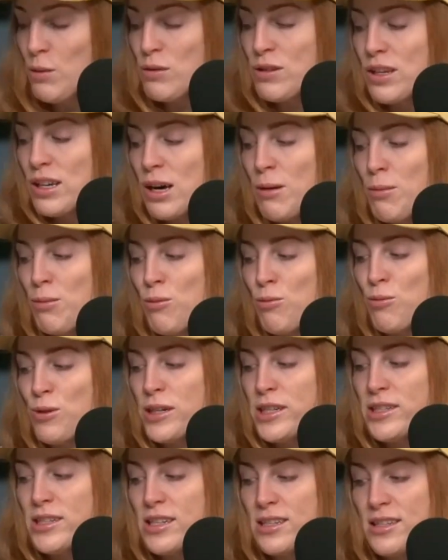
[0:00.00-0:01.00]
There was a couple
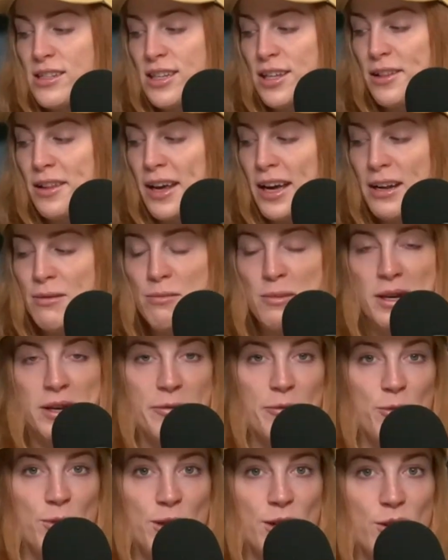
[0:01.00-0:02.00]
reasons that led me
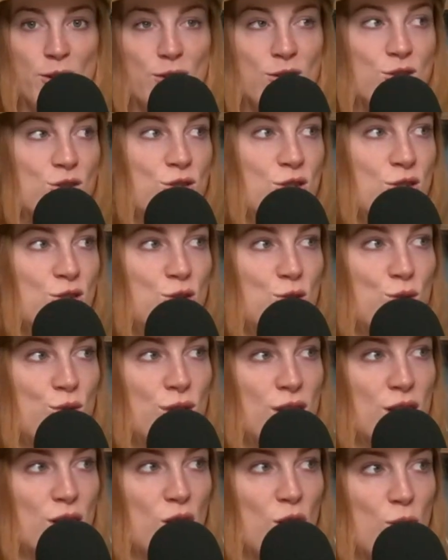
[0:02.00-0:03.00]
and Will to do
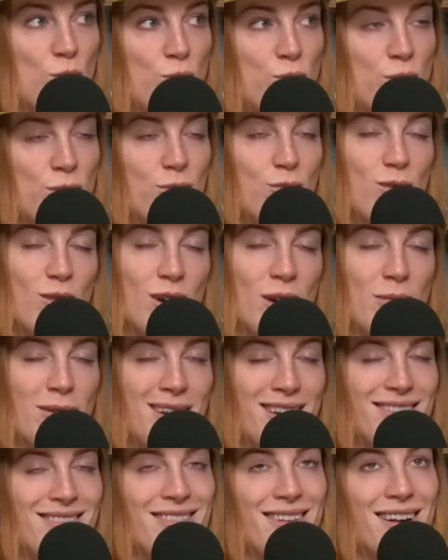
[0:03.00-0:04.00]
the
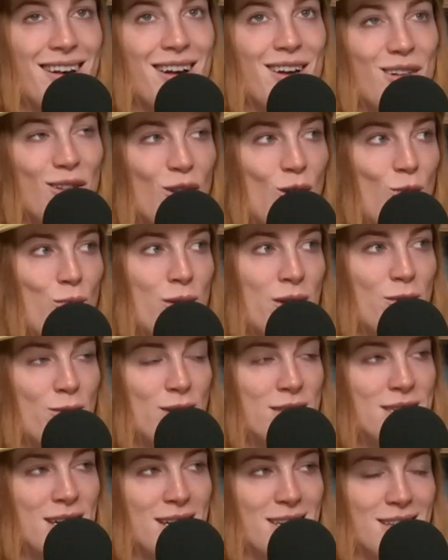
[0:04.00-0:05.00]
eloping.
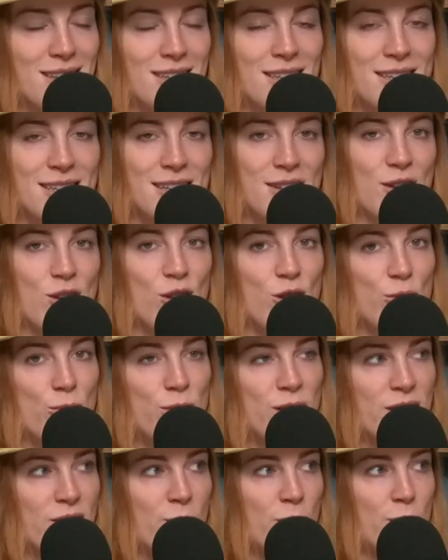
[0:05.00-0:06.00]
We technically didn't elope
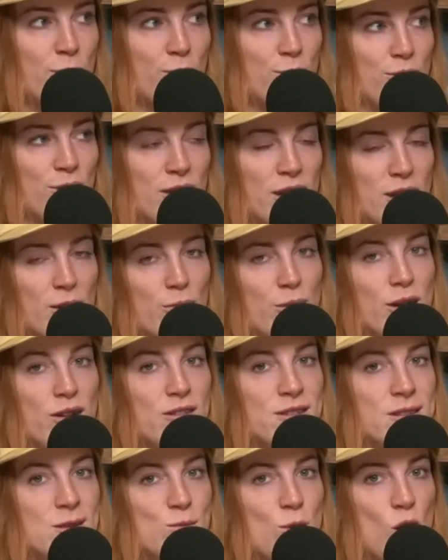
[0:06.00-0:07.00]
because people were there,
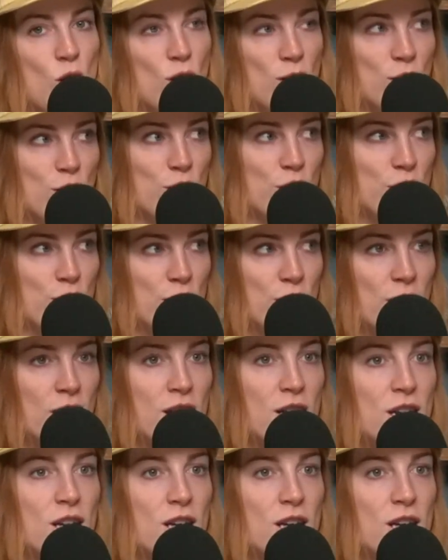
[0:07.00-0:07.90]
but smaller,